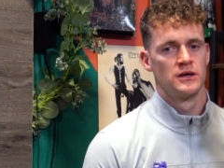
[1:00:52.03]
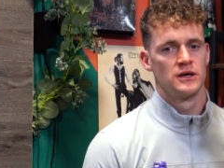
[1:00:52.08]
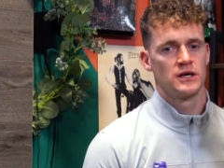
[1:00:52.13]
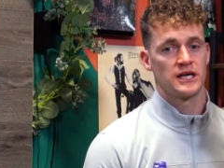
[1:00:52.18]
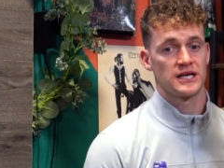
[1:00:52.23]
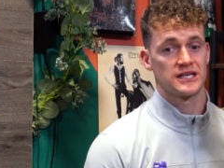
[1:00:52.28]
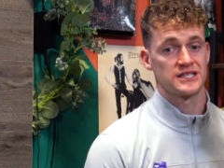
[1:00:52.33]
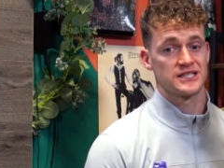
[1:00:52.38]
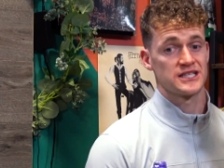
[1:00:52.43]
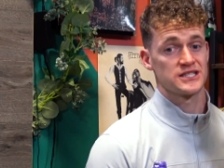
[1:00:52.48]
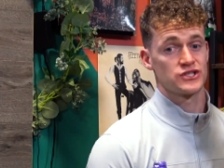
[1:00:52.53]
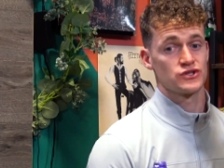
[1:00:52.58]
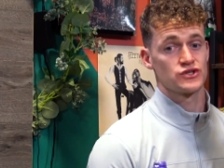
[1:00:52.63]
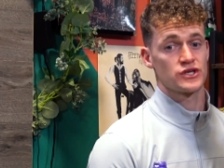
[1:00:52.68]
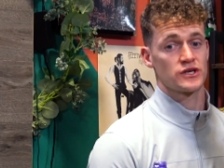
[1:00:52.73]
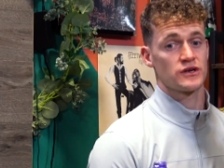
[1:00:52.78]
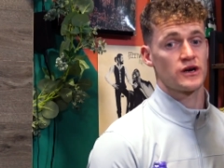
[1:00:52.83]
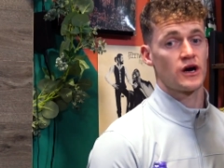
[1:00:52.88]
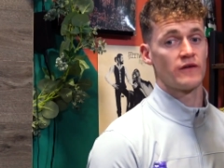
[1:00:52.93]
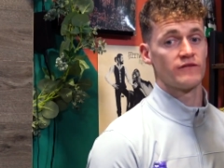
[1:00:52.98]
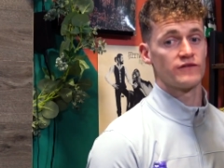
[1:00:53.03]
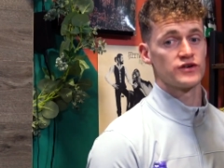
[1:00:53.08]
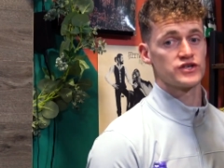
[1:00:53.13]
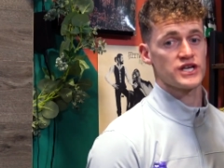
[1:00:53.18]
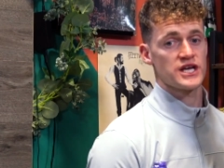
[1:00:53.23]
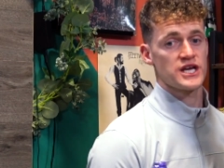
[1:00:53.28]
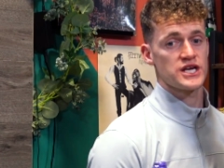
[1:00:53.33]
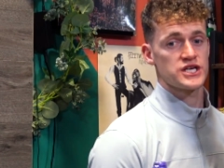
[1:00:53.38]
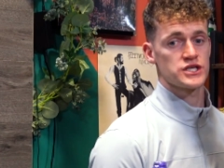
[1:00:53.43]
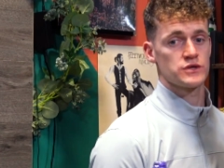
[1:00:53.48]
But like I say, it's just a
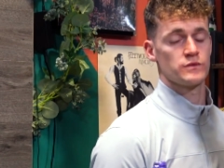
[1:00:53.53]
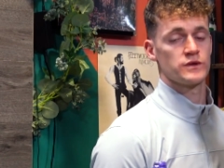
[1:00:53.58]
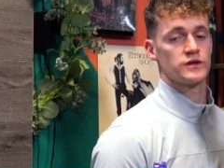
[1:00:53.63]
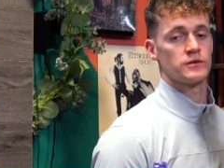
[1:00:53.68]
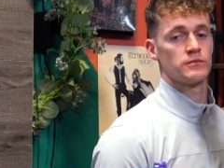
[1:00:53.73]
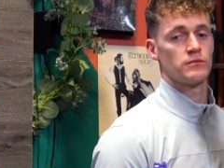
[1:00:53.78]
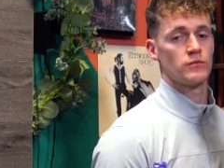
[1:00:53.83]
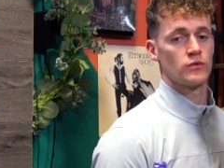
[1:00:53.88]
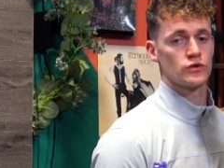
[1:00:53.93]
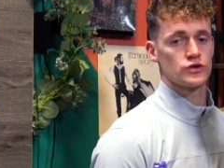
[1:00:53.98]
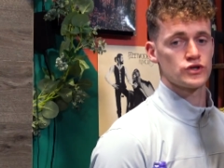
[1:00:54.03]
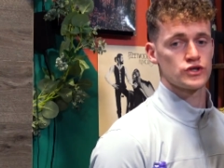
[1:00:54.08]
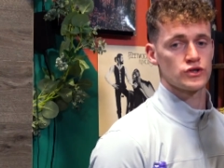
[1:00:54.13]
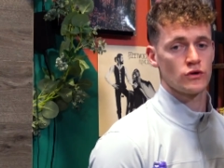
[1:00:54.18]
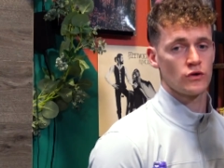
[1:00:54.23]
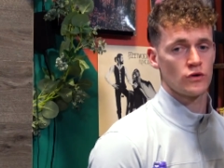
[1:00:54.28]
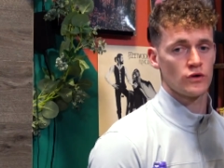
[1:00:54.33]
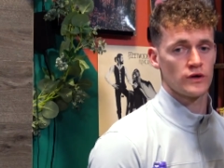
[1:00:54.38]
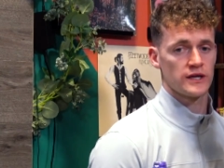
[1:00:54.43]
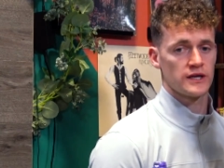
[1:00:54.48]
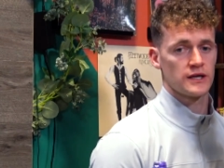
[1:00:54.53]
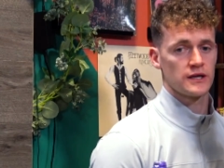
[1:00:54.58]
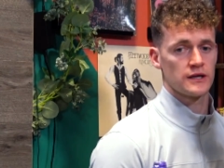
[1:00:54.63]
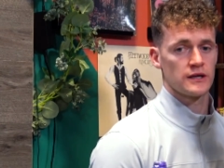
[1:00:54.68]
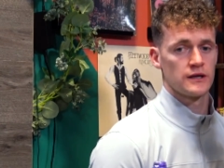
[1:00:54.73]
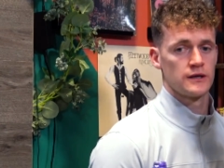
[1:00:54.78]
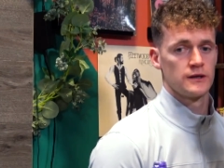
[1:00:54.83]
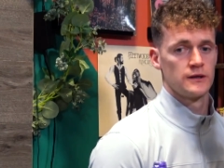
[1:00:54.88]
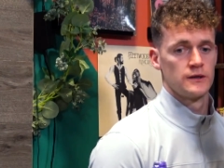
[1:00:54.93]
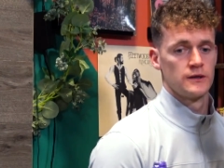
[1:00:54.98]
conversation with them more so than
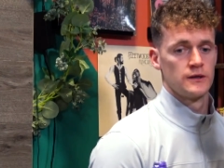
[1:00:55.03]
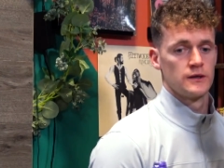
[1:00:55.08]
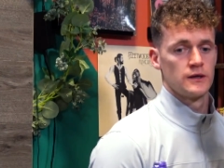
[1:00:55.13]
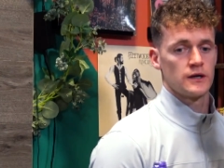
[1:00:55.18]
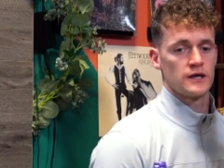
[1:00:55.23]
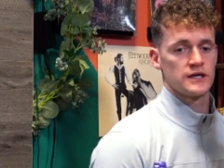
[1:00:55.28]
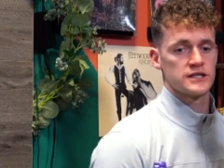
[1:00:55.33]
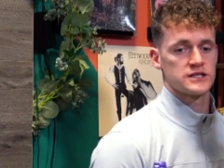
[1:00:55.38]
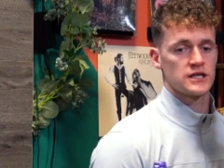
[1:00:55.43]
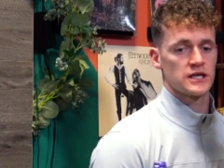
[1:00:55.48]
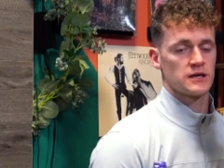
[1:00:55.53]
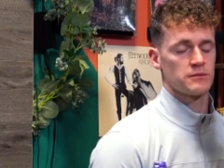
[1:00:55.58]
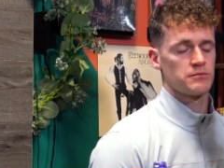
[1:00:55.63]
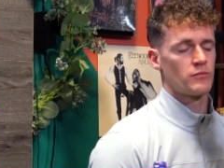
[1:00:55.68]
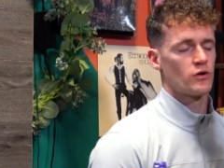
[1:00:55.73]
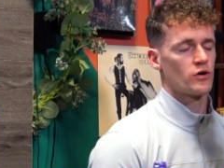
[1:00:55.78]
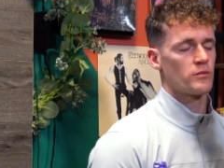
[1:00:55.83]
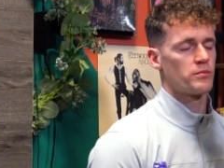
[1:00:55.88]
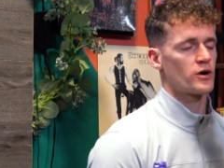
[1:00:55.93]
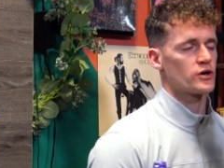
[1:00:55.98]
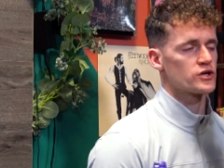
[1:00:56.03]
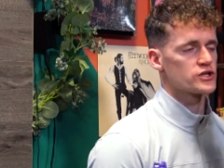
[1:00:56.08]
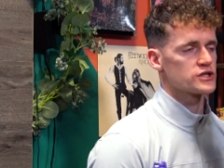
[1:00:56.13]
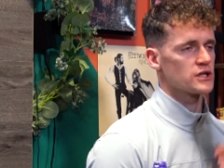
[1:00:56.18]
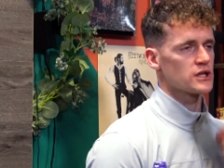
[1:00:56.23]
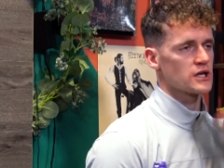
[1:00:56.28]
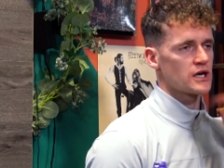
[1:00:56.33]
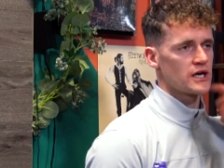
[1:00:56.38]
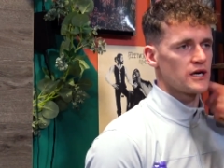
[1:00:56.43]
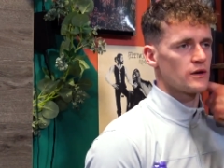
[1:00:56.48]
it's like a more
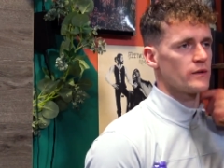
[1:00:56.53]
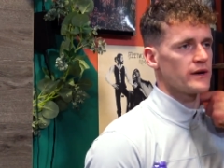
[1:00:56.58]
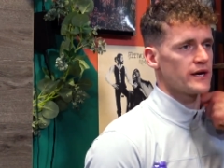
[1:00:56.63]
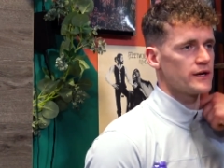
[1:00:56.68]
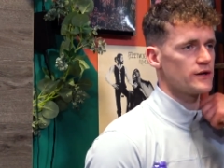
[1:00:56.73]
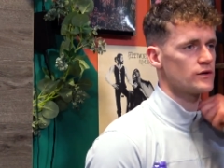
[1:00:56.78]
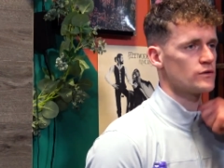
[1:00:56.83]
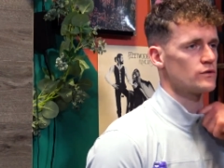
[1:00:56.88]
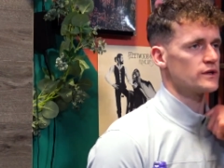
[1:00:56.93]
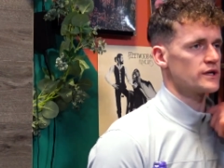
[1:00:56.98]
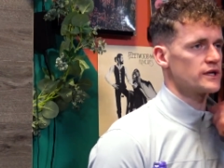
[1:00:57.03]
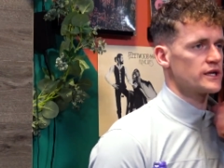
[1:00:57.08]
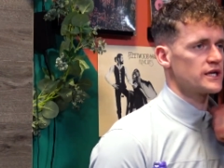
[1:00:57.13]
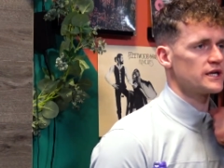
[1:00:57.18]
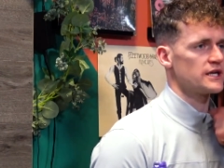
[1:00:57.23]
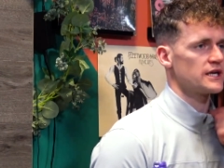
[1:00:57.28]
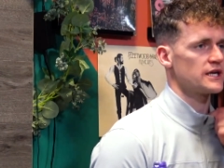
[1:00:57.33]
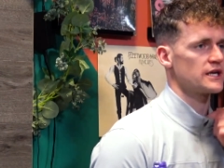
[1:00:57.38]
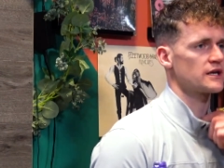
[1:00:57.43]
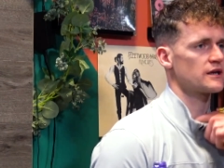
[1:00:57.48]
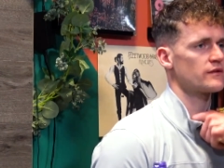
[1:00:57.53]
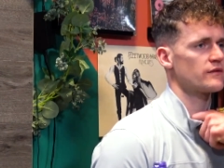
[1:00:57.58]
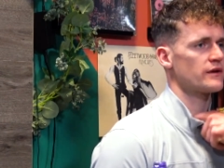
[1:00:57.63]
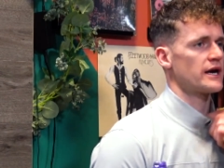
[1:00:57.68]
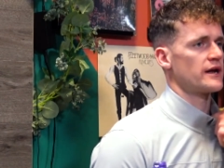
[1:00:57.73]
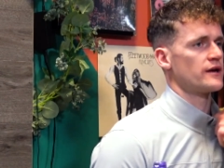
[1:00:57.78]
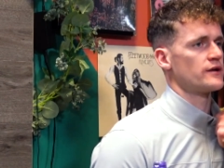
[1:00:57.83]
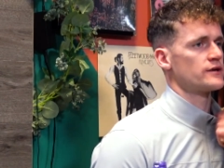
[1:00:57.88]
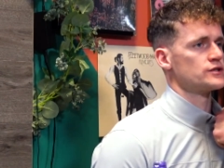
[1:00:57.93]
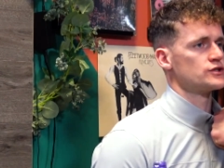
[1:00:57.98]
personal kind mm. of way of doing it, I think,
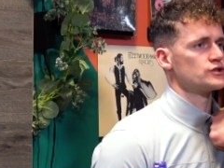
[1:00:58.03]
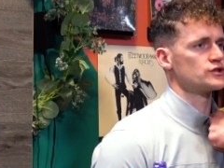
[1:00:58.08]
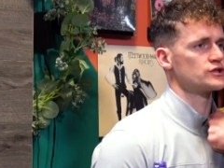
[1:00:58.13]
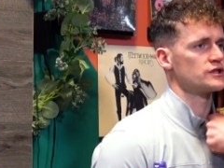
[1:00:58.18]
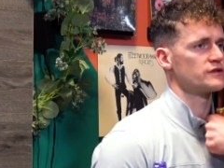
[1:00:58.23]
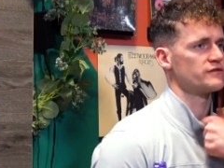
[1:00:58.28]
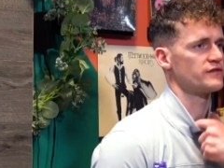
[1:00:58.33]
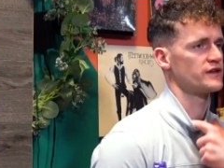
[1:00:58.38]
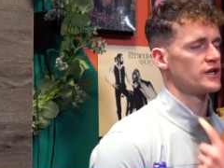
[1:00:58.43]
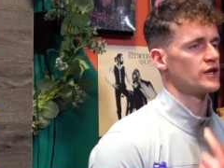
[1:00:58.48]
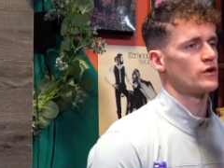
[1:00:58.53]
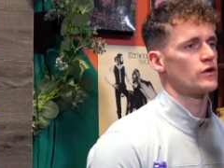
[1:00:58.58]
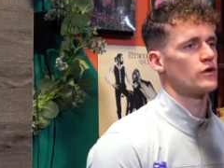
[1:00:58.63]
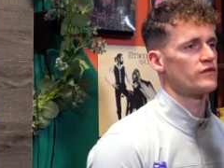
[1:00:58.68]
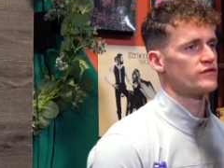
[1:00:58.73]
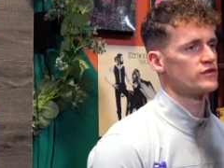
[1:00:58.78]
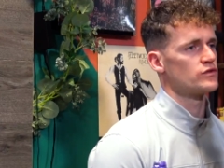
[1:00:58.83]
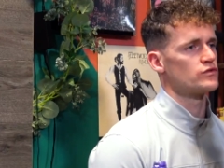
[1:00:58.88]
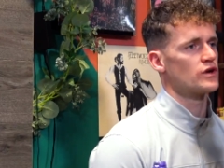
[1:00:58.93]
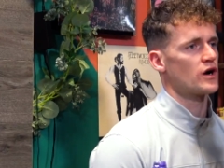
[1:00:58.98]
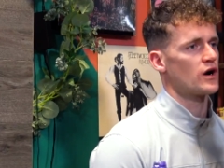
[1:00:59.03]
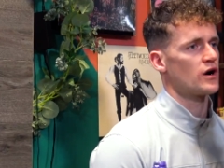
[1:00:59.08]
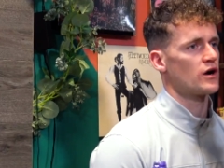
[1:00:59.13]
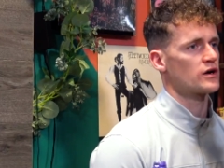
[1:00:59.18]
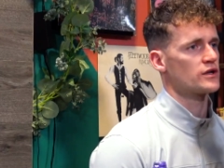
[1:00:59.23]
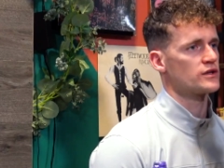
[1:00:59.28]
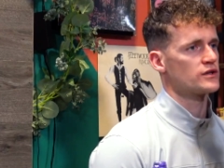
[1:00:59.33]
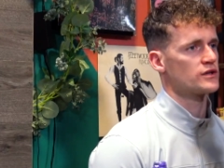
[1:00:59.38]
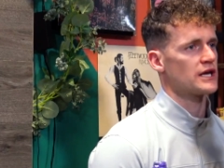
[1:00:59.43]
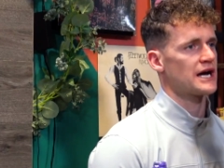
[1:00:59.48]
rather than just a video of you
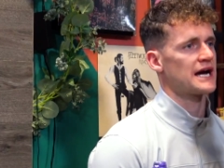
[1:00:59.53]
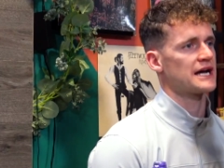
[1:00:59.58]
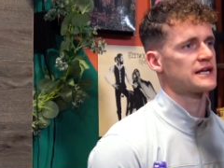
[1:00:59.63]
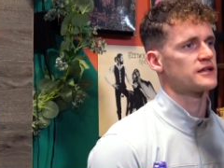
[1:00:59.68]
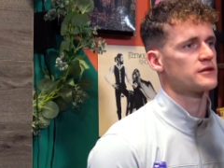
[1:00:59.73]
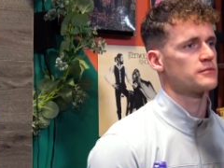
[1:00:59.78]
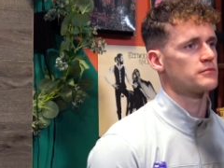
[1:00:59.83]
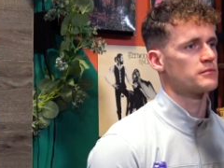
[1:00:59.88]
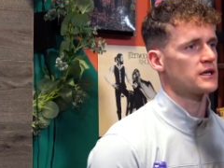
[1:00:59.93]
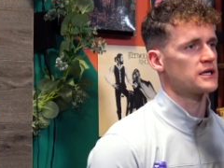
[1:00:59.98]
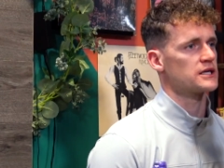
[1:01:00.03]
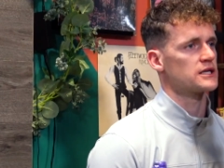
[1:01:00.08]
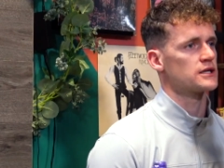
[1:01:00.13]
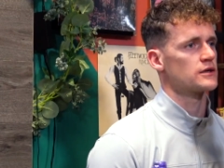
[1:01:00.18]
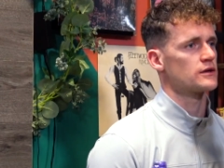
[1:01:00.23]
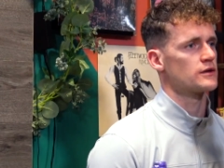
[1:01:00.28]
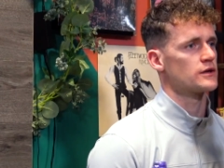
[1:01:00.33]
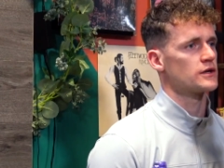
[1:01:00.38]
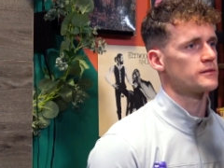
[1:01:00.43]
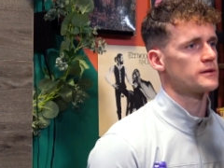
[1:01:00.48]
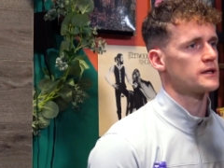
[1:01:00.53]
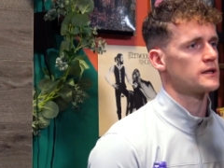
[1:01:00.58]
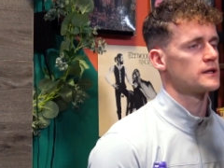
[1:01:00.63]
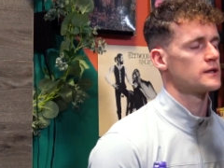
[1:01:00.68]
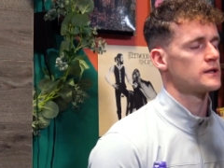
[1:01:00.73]
talking at them. Like, you know what I mean? Yeah.